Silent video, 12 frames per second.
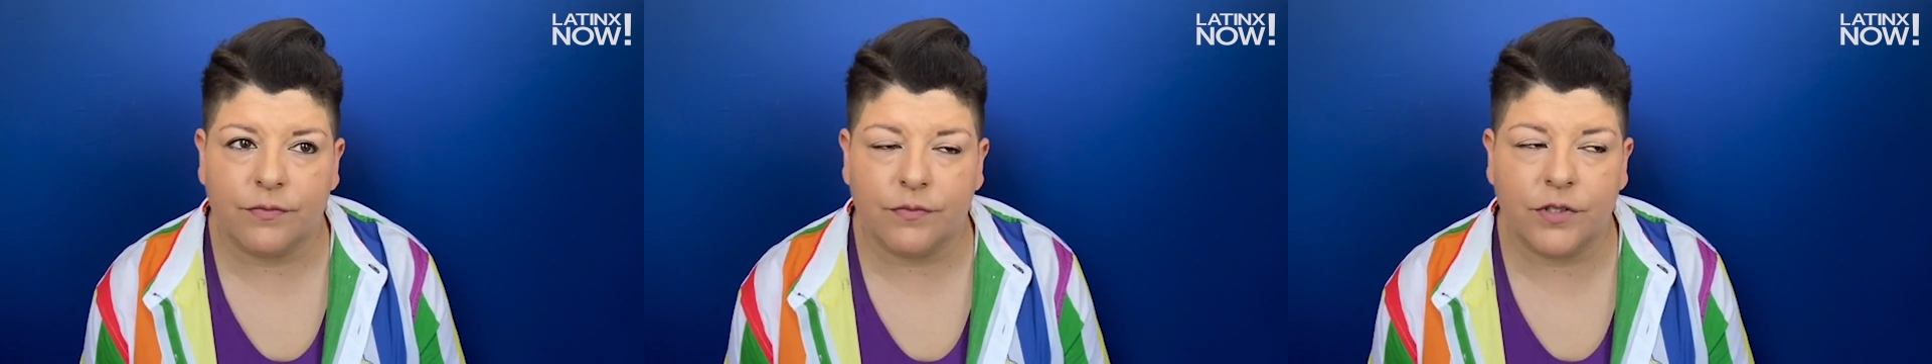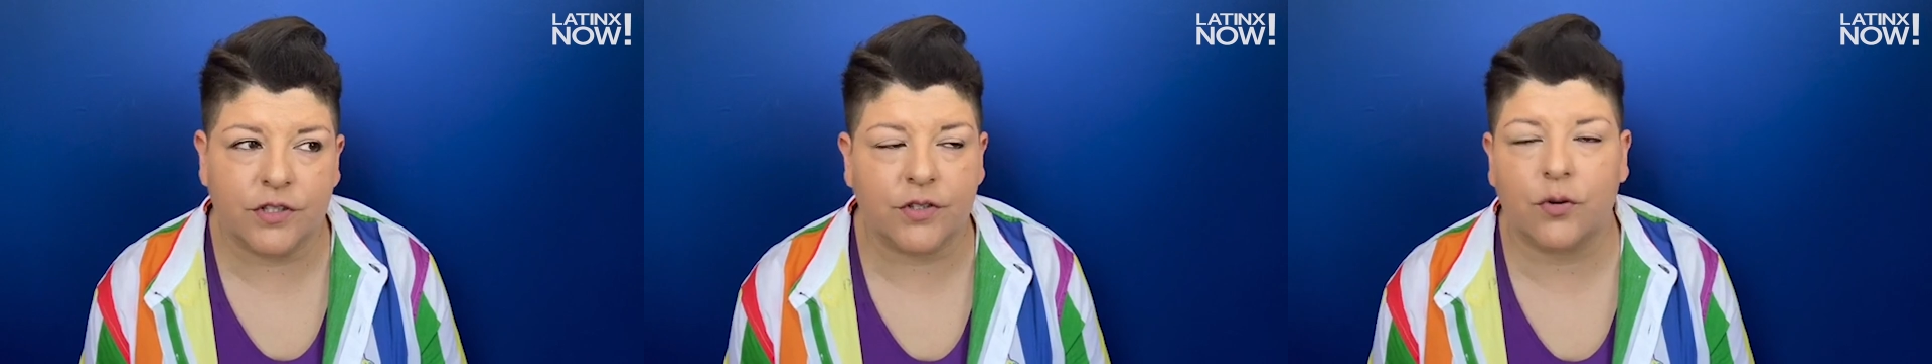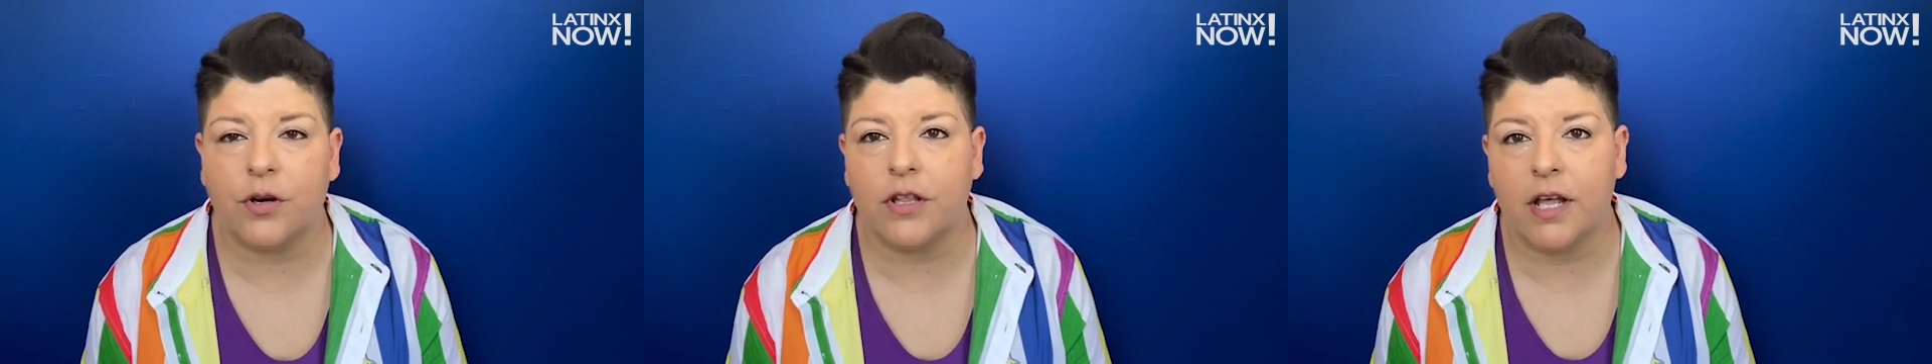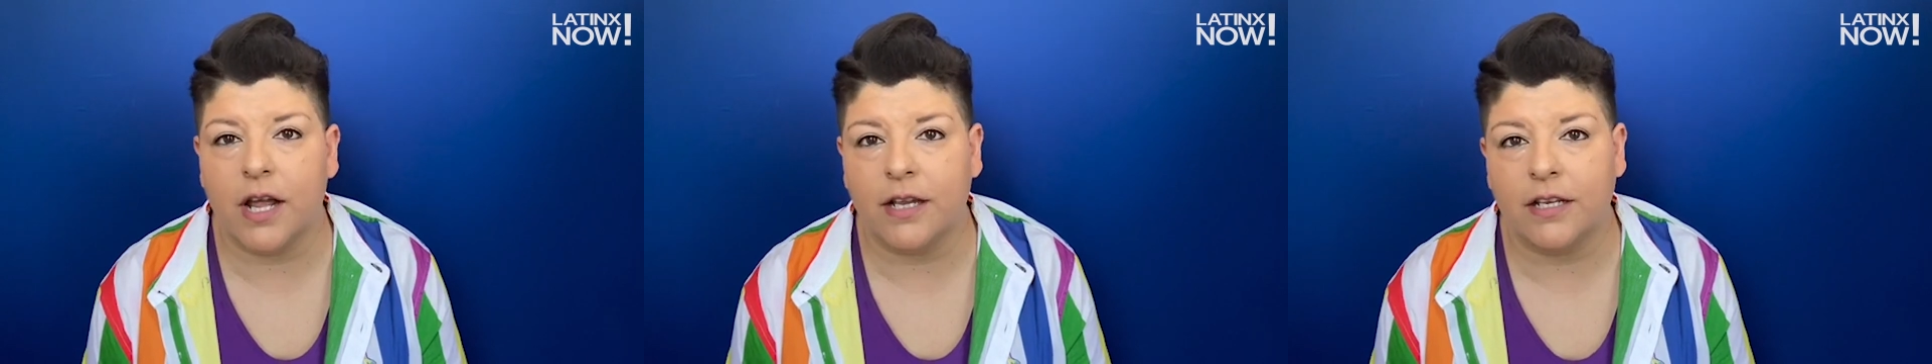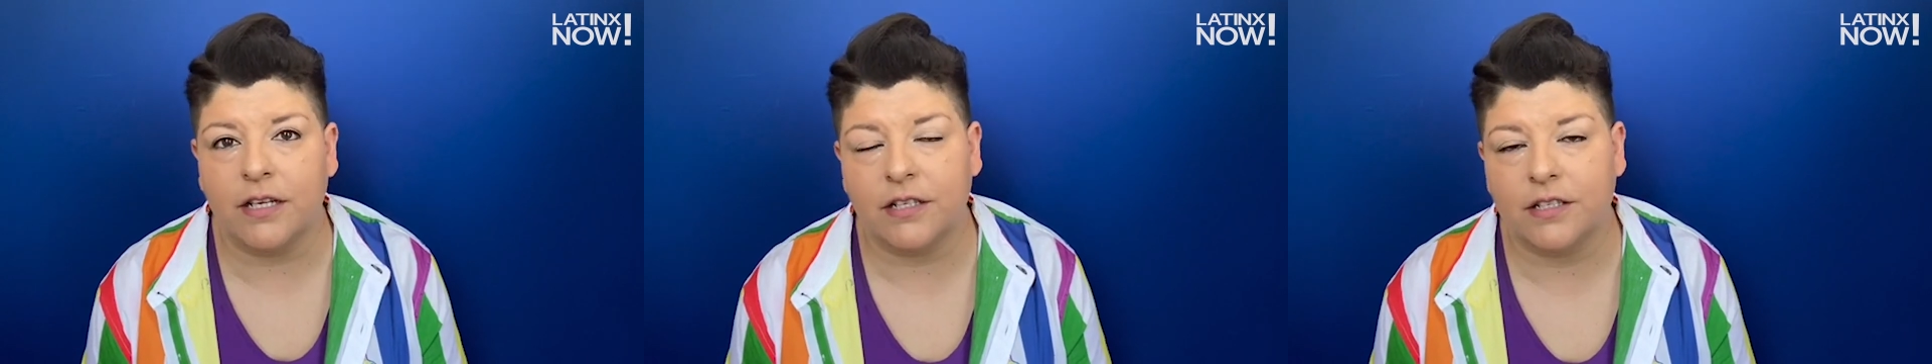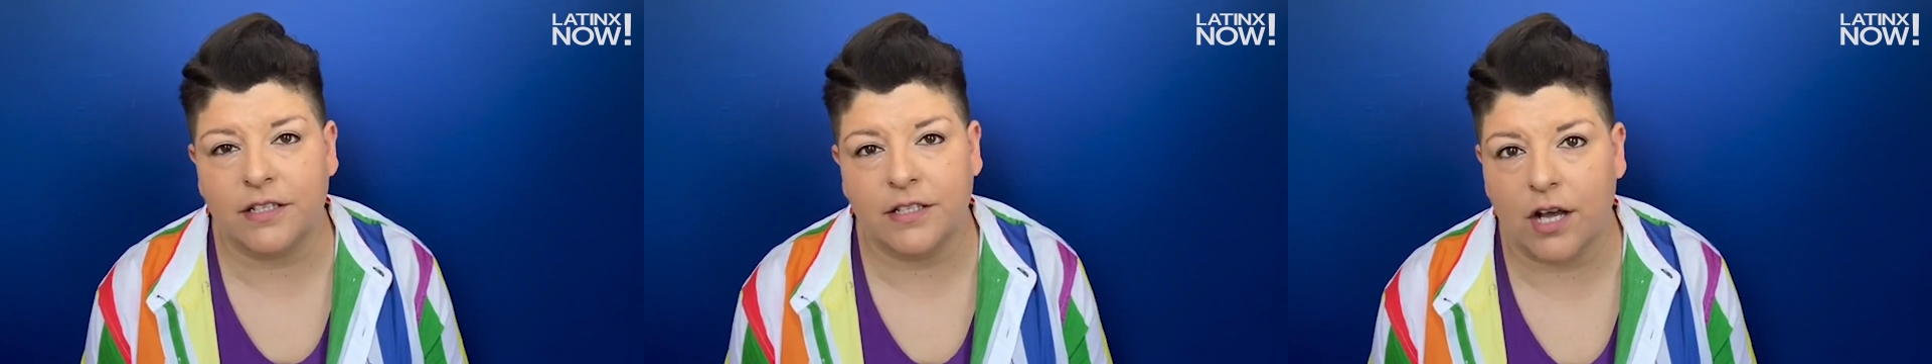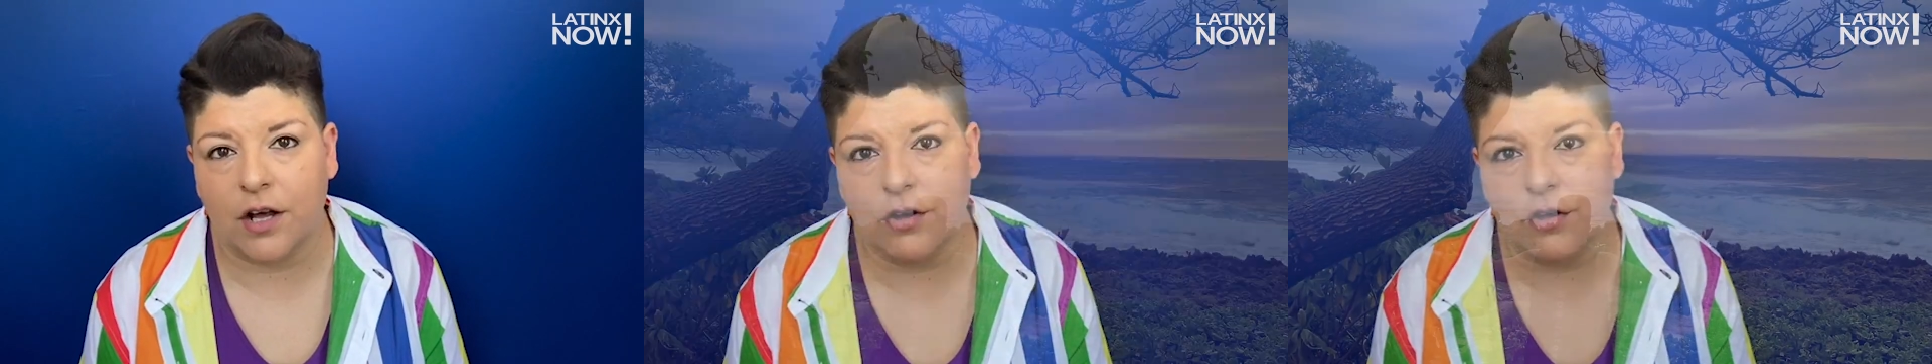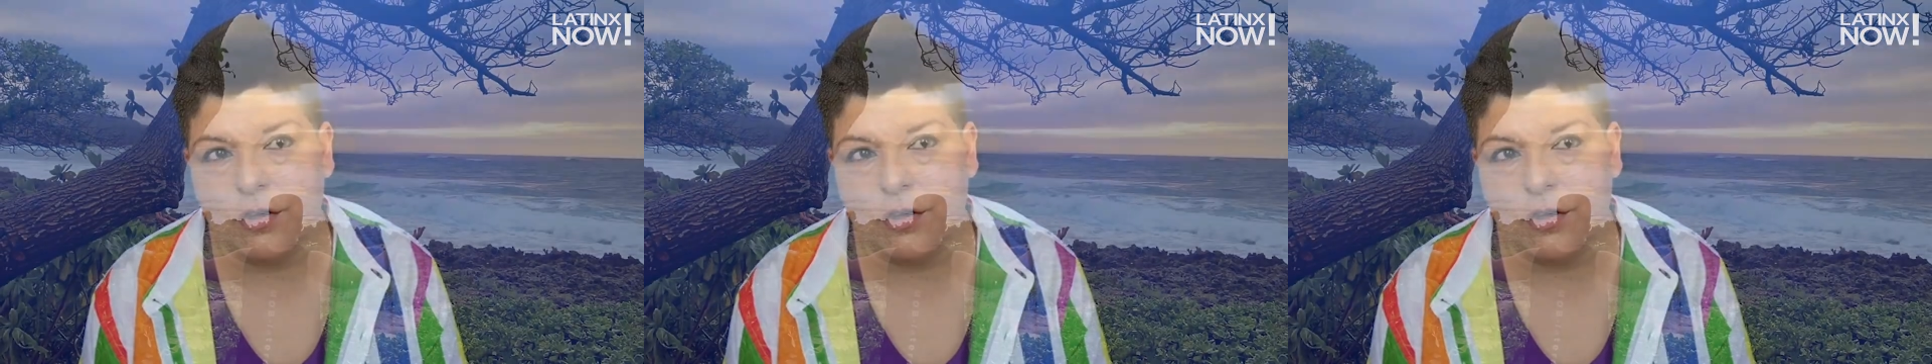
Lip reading: the story that I needed to tell.